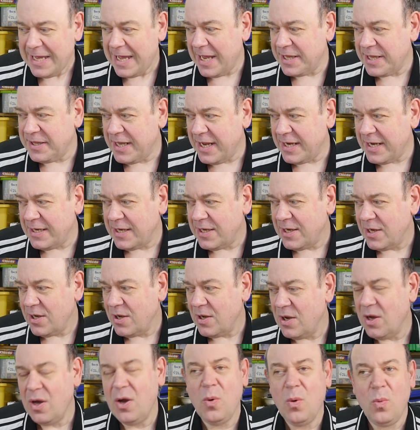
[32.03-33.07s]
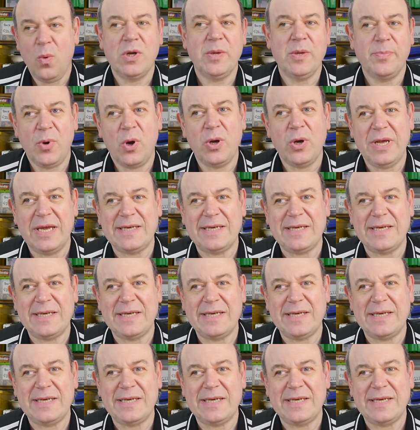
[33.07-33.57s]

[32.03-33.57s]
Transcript: and then what I bought